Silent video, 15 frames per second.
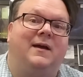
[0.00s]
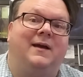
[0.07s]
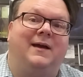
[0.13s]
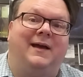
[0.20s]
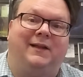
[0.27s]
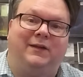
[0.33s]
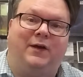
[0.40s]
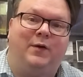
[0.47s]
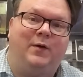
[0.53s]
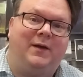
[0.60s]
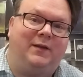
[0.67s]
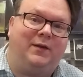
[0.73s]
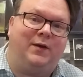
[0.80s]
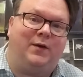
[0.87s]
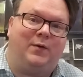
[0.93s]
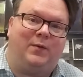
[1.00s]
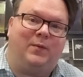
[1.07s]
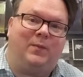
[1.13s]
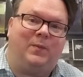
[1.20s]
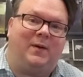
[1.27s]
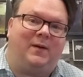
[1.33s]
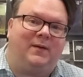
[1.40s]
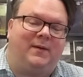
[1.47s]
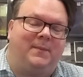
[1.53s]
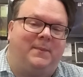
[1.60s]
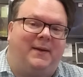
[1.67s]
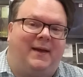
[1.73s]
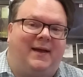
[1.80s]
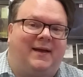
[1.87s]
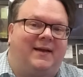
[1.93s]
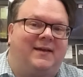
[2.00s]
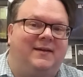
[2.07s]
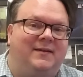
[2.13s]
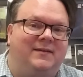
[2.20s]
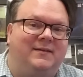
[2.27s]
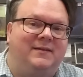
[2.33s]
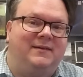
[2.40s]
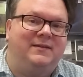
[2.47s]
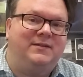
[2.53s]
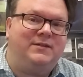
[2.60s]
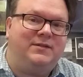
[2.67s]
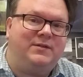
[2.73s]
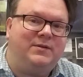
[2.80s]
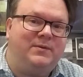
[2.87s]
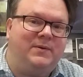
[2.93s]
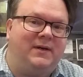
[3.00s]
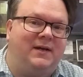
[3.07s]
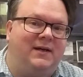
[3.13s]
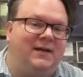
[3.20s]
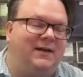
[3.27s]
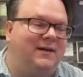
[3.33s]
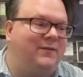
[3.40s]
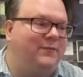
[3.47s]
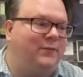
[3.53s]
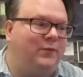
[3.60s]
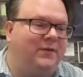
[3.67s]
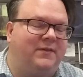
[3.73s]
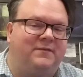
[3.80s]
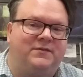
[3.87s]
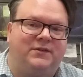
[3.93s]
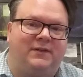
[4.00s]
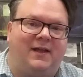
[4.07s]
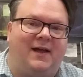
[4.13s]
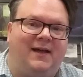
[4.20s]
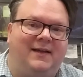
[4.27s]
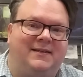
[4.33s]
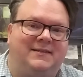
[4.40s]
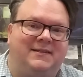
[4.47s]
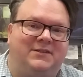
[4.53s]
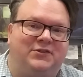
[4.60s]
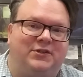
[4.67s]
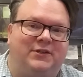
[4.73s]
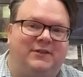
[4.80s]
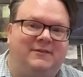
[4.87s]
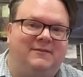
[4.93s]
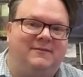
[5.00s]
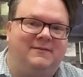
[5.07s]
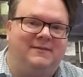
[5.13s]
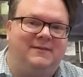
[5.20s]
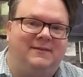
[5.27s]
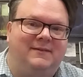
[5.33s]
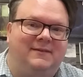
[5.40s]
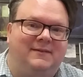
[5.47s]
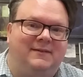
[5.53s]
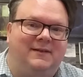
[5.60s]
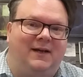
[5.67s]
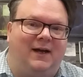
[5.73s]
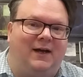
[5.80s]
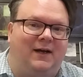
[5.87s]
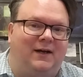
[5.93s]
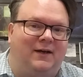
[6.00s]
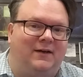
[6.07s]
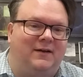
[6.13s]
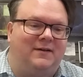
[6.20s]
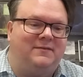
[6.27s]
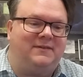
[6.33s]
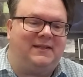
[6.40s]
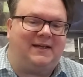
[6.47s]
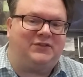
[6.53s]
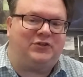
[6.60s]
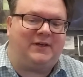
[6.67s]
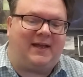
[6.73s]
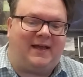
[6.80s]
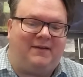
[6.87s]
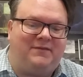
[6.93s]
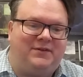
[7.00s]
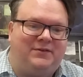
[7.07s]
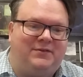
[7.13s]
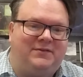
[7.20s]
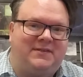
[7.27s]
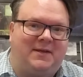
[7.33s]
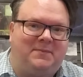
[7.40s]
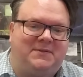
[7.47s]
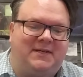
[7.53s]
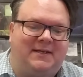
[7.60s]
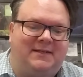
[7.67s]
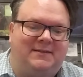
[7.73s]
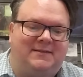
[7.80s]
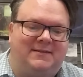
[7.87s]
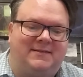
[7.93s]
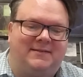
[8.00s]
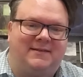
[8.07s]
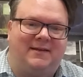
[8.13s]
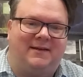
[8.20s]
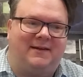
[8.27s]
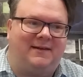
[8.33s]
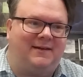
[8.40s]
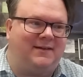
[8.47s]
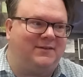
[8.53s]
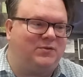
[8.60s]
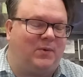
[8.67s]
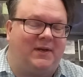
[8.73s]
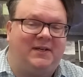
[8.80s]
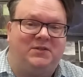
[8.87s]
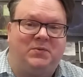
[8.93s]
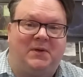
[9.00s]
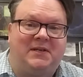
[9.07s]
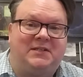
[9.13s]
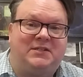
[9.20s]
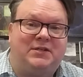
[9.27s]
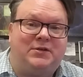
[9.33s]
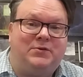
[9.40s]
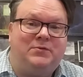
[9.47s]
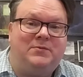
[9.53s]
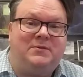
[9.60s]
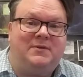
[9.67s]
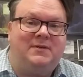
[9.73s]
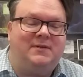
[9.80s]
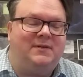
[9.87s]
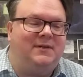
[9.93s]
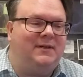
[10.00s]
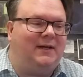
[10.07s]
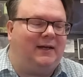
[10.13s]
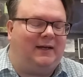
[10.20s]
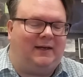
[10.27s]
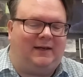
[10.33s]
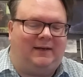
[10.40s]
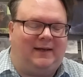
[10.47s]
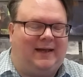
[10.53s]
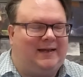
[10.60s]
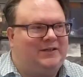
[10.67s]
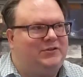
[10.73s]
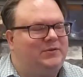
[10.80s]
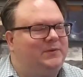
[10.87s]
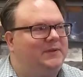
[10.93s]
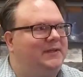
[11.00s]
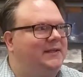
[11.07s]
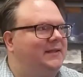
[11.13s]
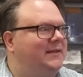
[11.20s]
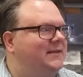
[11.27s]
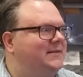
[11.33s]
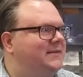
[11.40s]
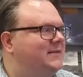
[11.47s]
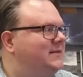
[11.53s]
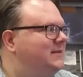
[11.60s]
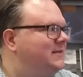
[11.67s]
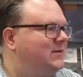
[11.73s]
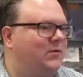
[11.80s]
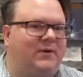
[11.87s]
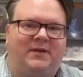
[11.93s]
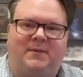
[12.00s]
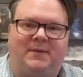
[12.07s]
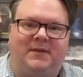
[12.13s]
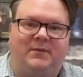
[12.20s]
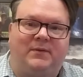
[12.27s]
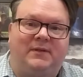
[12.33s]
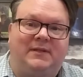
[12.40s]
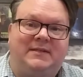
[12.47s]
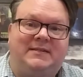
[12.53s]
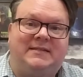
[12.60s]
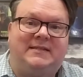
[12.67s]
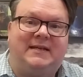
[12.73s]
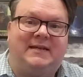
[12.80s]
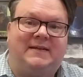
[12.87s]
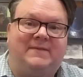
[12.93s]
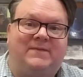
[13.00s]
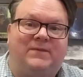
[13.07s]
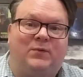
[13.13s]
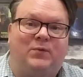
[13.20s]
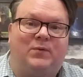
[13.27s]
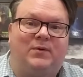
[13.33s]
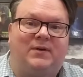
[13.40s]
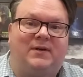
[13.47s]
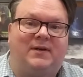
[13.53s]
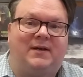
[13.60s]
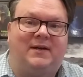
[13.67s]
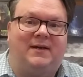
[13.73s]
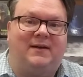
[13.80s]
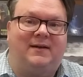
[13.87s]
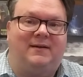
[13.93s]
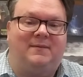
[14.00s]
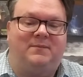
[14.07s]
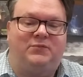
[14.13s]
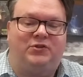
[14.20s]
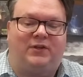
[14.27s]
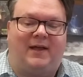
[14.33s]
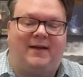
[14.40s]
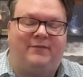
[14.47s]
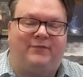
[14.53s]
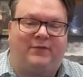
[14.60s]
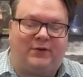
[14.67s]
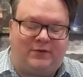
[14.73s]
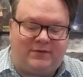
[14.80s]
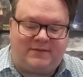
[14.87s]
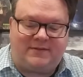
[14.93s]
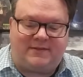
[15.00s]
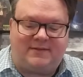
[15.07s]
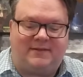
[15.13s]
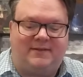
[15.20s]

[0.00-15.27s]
Hello, hello. Welcome back to uh, 4th of July edition of Electric Avenue's Updates uh, 2022. Uh, actually, this is going to be the release date for uh, July 1st.